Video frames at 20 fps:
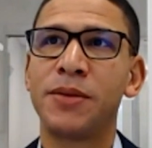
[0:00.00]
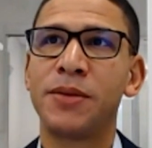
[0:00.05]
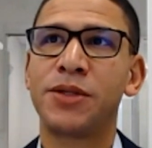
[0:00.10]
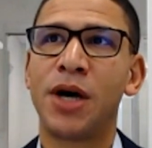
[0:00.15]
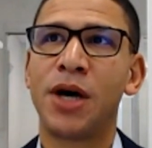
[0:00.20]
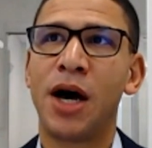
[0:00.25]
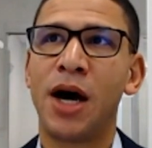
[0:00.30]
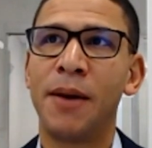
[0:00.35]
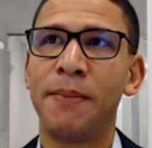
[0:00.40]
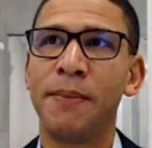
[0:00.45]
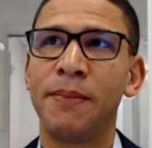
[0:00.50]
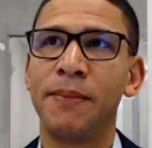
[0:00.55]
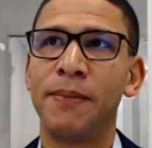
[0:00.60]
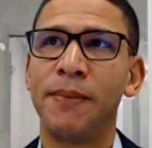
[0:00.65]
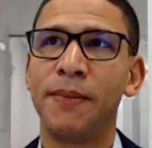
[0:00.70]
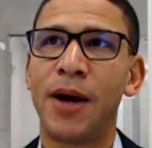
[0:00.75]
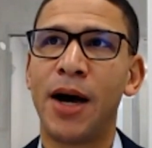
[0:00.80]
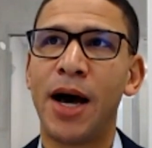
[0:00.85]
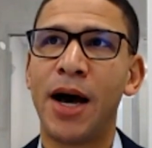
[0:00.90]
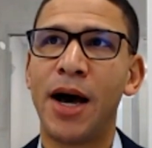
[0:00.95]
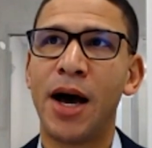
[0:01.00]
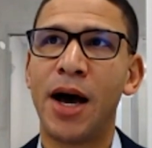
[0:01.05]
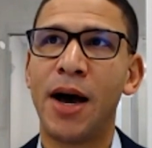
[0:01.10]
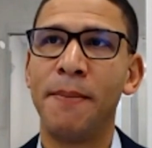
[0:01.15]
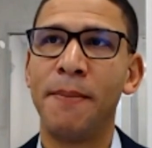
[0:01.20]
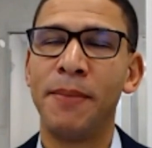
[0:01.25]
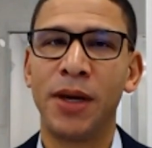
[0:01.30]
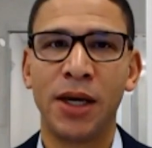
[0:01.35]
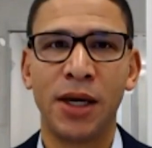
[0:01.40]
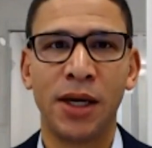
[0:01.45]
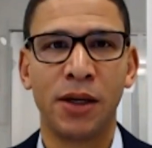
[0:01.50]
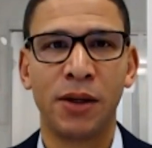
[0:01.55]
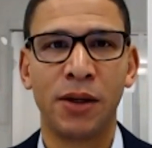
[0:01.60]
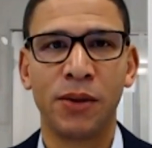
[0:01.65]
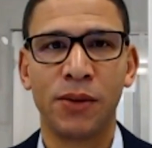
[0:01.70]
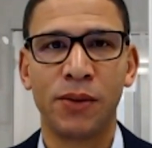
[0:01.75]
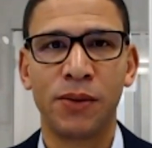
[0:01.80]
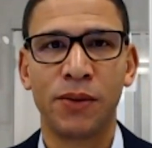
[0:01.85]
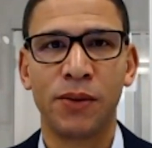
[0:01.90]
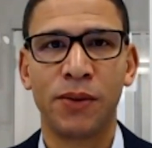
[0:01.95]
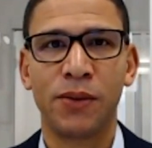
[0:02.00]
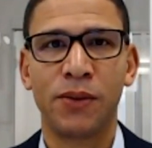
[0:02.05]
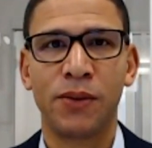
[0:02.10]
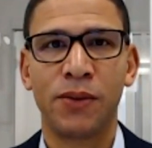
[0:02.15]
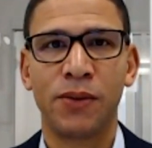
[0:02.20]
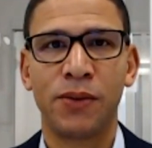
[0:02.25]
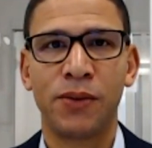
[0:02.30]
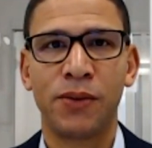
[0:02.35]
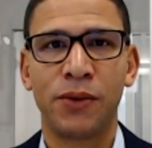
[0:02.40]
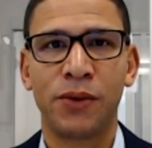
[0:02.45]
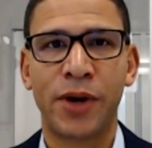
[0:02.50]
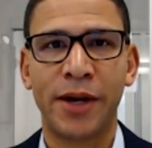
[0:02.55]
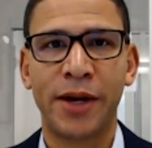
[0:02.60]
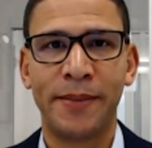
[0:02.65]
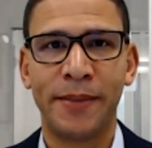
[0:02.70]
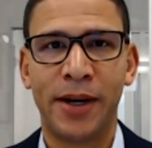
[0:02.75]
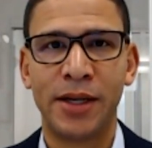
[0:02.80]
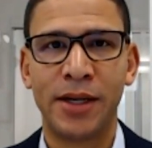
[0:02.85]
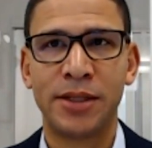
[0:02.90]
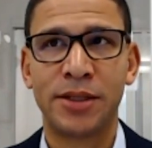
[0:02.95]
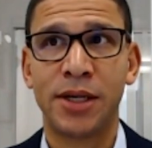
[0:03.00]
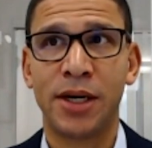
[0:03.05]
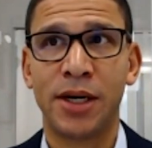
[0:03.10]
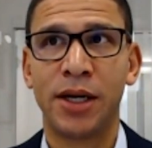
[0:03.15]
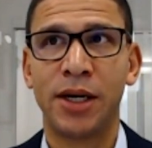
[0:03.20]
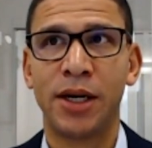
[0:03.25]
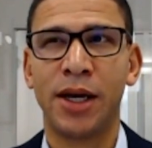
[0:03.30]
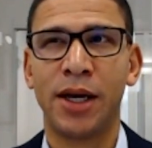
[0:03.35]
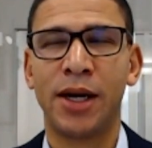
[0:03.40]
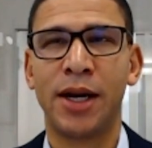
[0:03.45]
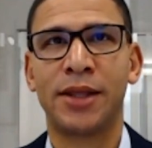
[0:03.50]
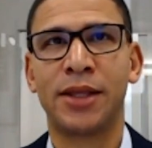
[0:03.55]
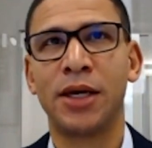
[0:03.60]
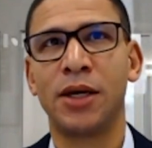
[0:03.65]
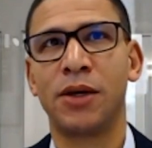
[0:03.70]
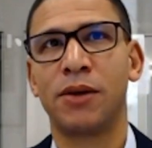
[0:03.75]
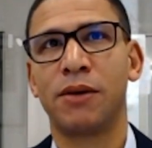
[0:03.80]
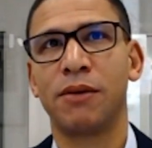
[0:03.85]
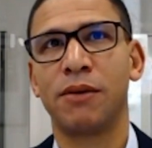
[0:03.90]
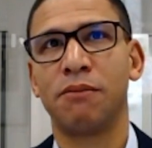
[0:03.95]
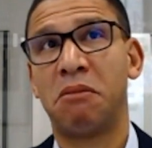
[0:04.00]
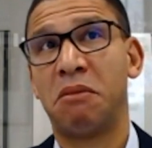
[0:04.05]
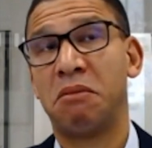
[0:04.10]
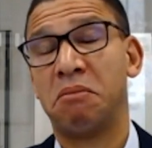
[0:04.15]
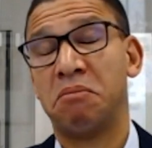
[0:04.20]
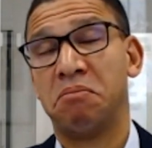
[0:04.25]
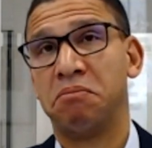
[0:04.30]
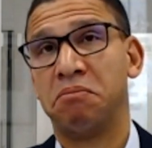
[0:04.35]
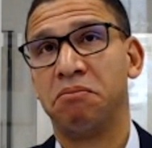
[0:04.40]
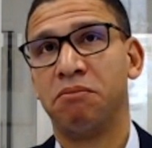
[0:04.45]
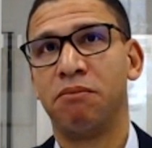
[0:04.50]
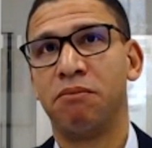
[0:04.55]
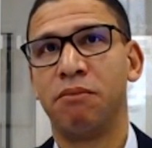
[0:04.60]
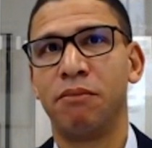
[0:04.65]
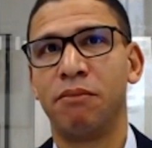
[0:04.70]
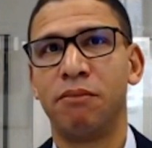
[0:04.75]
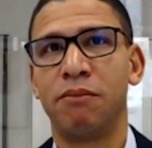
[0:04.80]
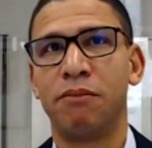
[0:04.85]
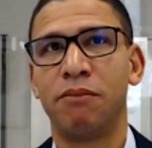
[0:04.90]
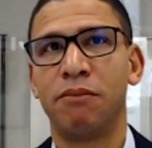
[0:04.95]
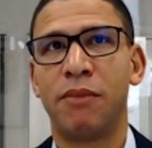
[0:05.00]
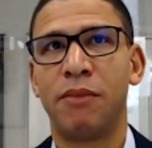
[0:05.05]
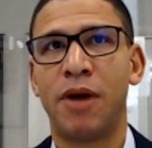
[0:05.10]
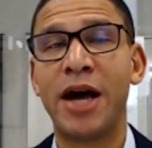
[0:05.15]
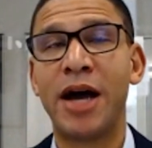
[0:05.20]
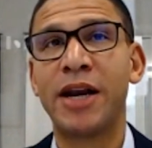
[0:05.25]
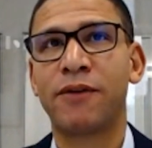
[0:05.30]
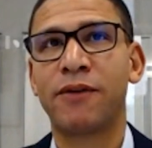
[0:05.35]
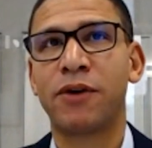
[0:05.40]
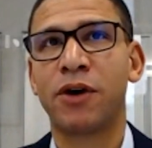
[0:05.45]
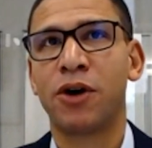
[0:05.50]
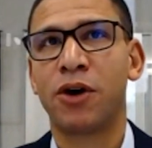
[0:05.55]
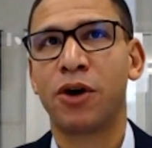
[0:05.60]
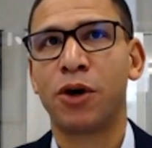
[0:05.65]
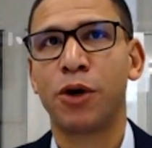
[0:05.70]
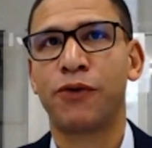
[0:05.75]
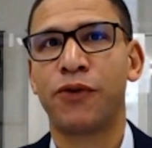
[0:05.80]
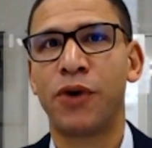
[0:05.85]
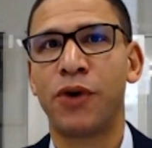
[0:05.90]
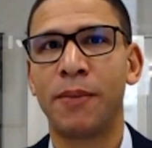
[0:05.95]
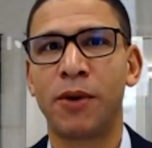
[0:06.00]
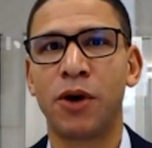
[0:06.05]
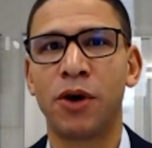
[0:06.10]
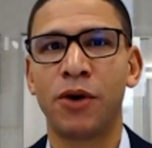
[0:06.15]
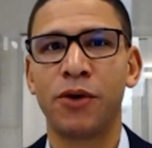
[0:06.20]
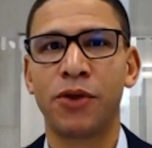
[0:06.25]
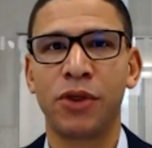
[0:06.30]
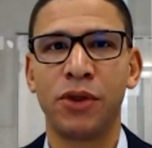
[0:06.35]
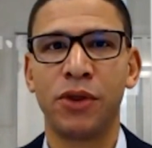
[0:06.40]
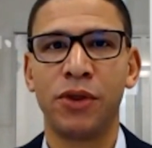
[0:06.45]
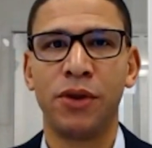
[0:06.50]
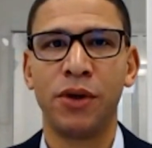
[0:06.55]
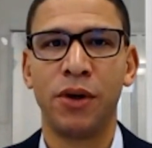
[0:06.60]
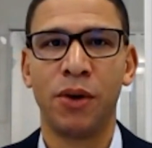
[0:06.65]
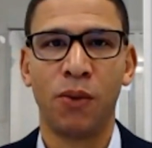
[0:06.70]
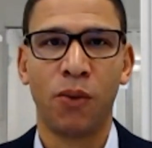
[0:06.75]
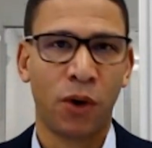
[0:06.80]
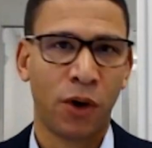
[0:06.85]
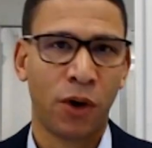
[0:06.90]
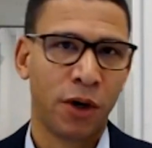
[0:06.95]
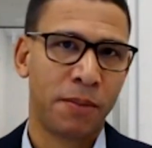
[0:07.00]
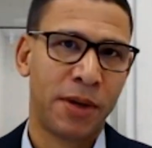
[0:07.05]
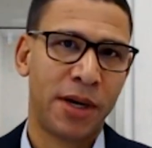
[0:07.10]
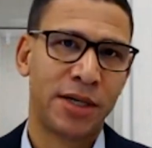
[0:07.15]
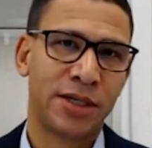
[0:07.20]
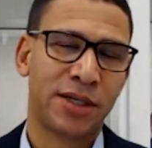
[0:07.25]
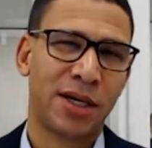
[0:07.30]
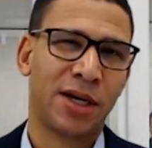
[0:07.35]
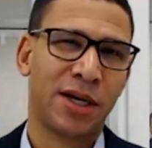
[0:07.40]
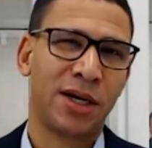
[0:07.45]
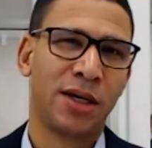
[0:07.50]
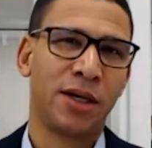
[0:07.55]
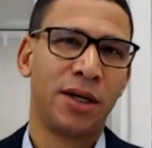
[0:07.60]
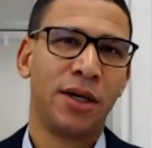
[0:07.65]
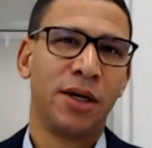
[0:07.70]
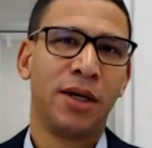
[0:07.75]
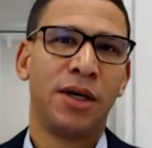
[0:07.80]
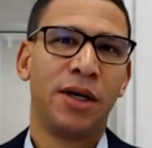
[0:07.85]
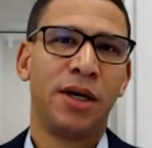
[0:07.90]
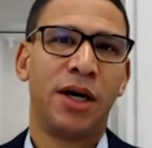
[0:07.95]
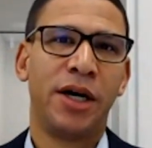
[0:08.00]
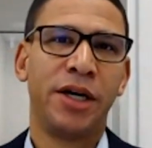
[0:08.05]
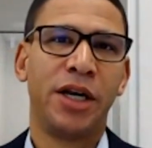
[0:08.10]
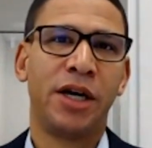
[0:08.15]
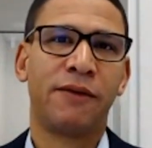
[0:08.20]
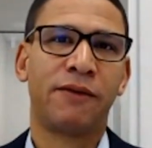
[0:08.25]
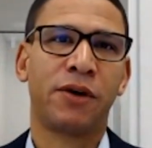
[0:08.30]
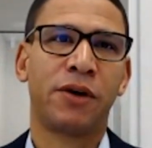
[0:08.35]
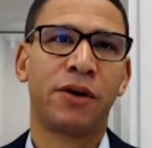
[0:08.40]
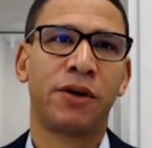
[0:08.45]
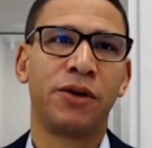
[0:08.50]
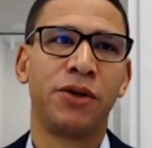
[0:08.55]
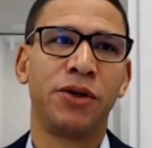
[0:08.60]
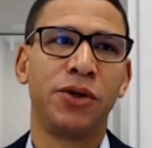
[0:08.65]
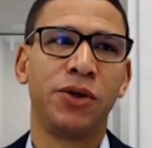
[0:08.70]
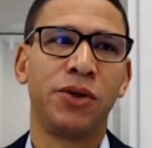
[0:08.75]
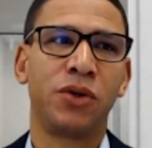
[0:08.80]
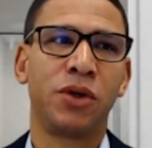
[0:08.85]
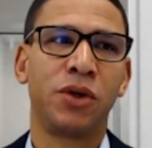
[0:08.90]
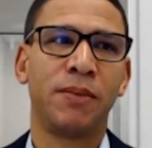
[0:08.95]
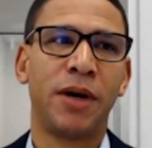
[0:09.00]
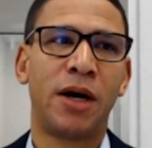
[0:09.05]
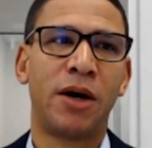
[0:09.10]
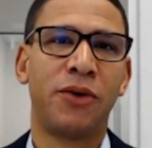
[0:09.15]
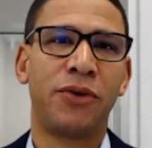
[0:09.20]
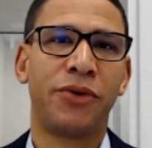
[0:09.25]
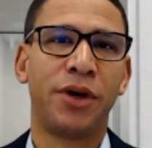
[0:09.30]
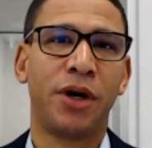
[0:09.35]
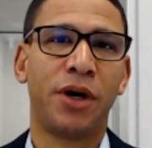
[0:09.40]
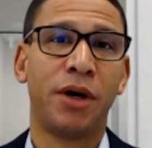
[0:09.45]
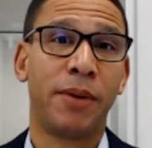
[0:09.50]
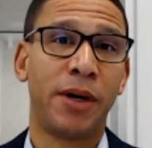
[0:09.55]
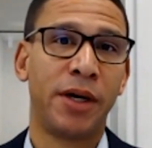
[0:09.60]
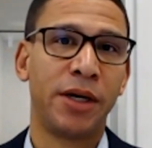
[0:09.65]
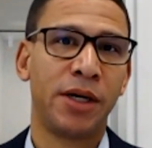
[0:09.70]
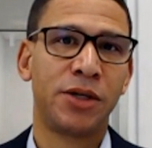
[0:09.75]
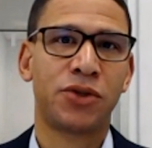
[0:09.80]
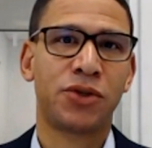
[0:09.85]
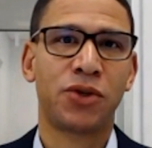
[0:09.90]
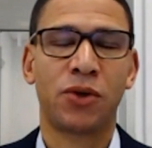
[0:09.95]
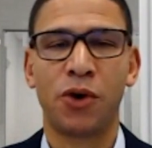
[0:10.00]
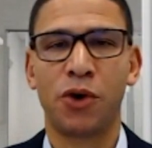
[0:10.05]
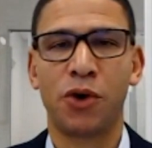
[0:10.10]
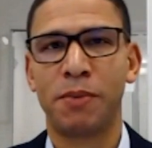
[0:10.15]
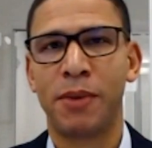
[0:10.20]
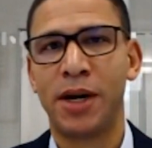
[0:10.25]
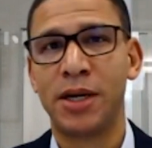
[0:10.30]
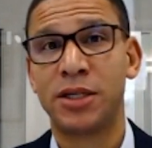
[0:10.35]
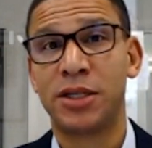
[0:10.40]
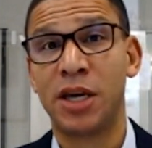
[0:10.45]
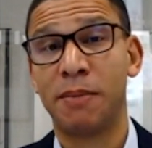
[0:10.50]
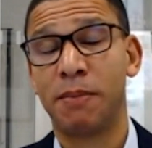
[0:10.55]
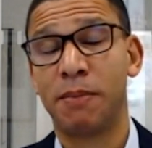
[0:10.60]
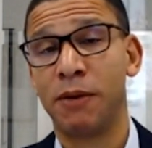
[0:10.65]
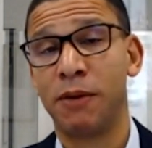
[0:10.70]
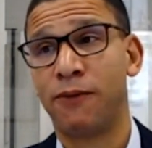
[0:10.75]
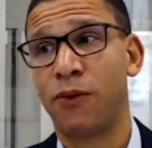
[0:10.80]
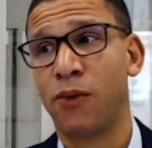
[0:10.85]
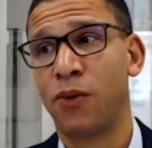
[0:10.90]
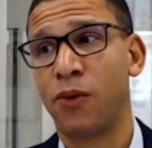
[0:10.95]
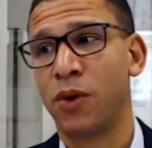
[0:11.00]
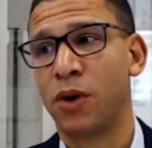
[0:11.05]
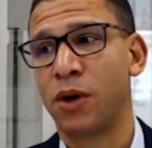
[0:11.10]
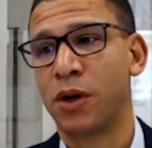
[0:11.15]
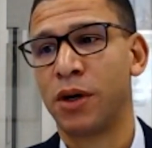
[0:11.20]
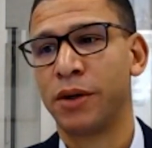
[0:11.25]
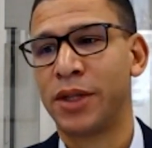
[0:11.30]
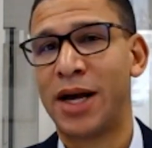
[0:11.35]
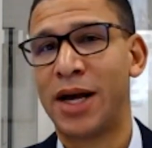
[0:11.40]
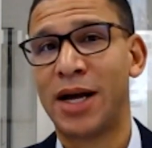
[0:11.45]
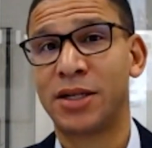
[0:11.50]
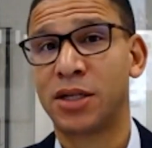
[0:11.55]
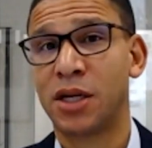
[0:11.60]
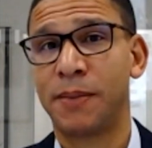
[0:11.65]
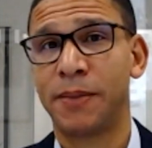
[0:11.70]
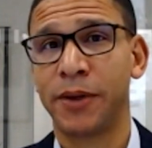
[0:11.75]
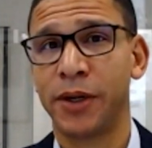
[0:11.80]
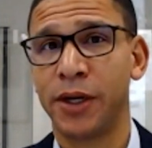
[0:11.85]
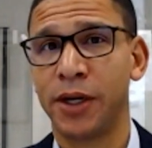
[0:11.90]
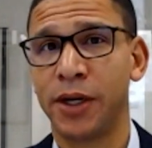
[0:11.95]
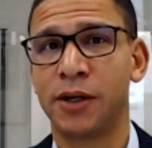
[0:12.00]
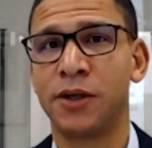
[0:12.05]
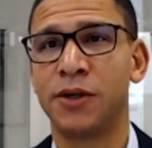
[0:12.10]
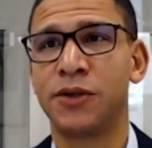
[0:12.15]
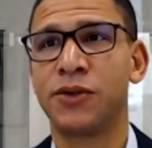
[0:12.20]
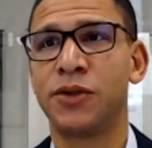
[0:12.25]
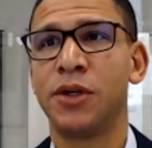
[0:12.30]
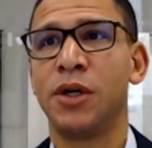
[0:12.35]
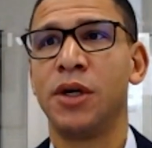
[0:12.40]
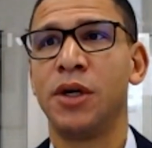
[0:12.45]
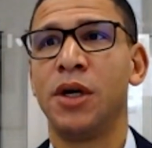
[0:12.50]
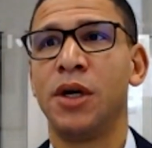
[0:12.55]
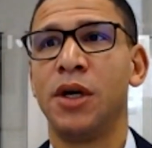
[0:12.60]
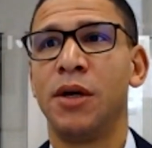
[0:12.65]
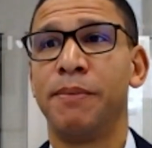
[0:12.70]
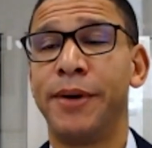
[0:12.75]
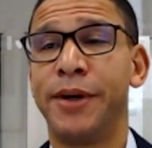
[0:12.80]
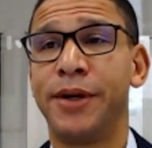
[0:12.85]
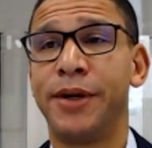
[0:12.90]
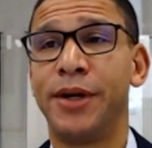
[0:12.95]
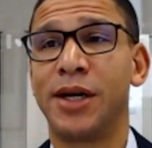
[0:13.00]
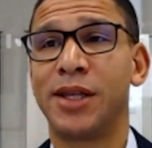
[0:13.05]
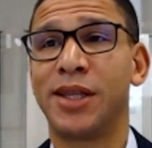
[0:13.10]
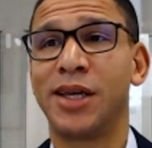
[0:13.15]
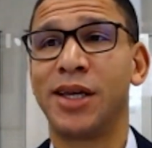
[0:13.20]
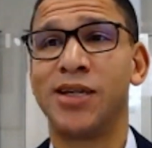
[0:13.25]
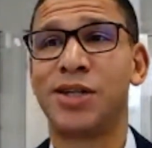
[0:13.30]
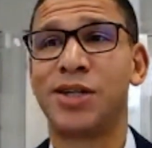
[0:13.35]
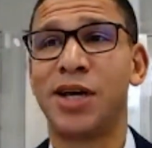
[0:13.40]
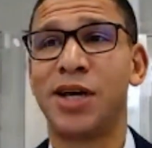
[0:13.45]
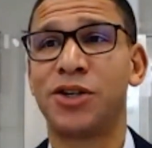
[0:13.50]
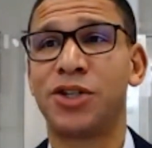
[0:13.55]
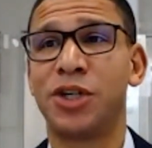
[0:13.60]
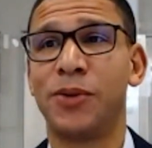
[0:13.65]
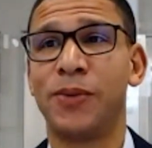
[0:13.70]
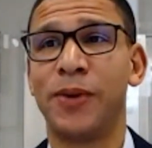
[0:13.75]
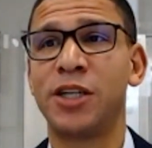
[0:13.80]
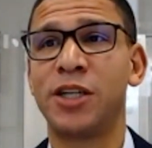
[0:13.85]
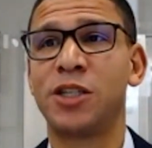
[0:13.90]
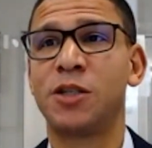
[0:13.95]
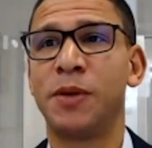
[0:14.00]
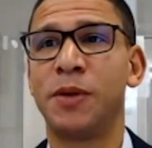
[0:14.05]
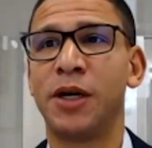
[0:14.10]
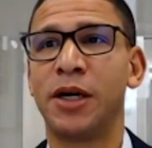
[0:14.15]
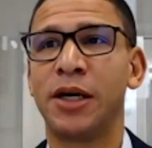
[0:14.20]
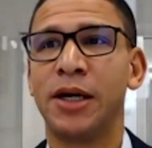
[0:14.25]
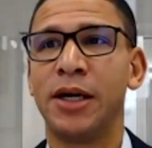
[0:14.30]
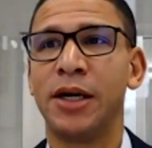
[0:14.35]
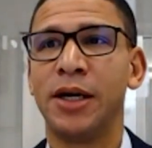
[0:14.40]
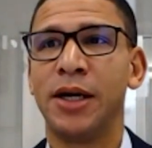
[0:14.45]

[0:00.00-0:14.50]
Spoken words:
taught me the right mindset. And I think I never heard from her the word mindset. I never knew about the abundance or growth mindset before the last couple of years, but I think it's how she raised me.